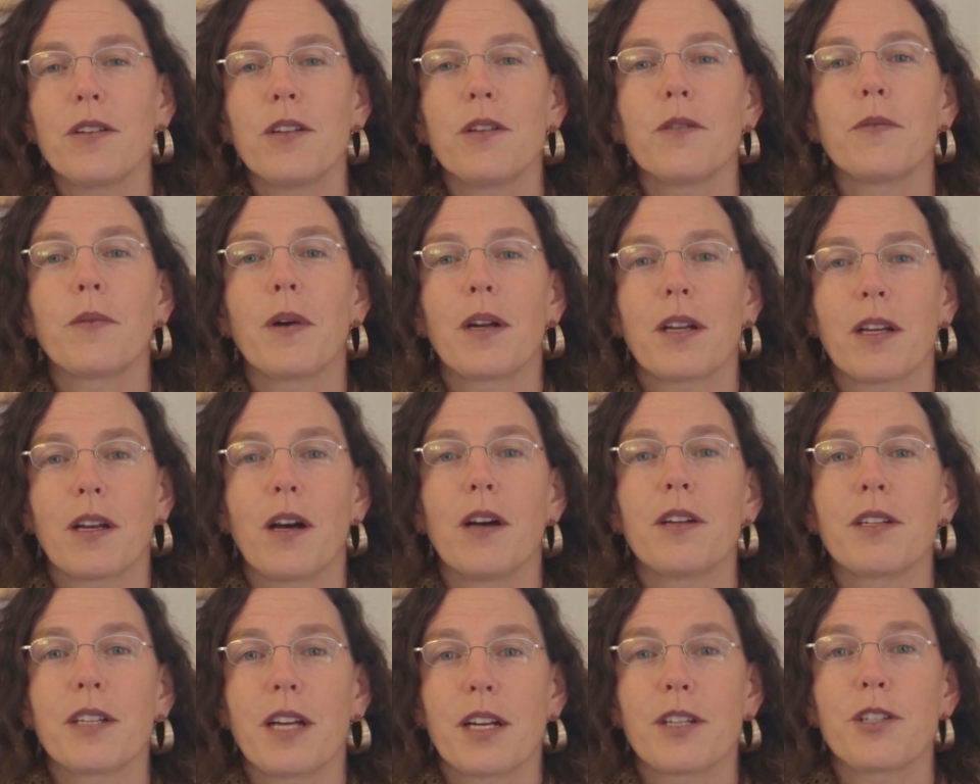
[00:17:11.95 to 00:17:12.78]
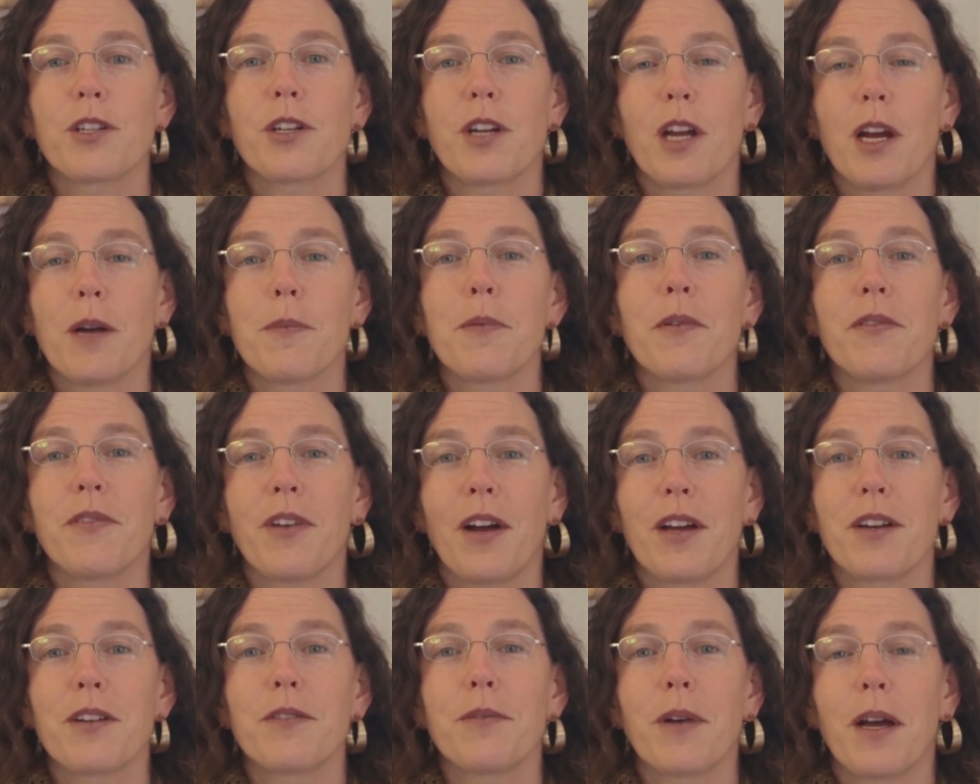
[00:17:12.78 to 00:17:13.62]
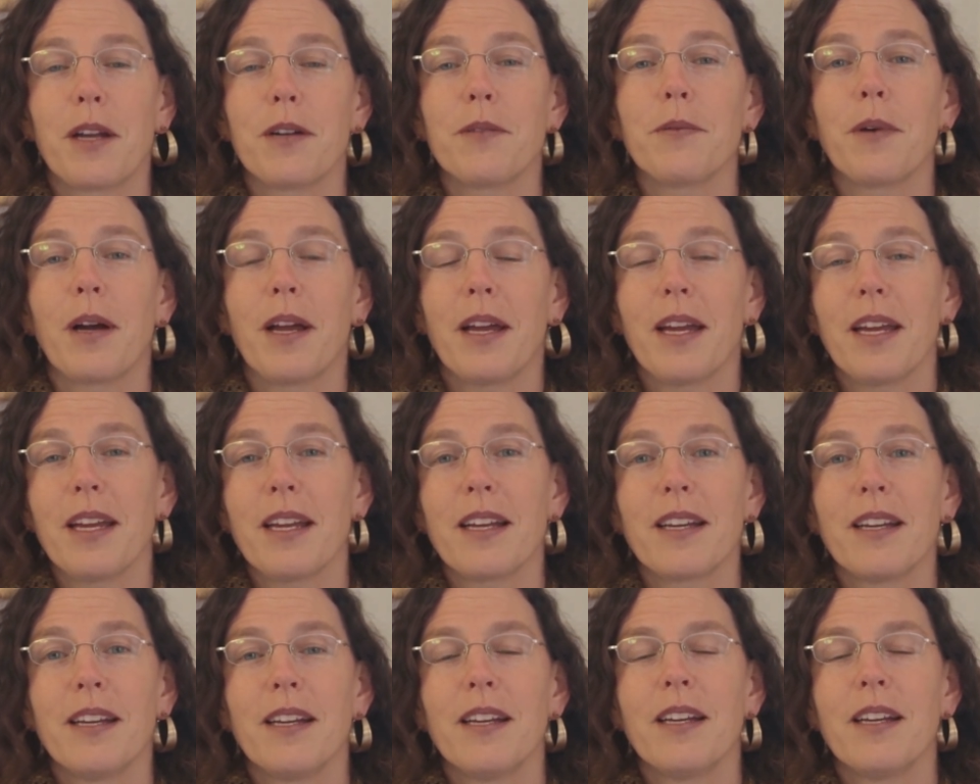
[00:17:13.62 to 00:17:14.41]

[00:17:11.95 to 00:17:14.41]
you'd want to contact your care provider right away.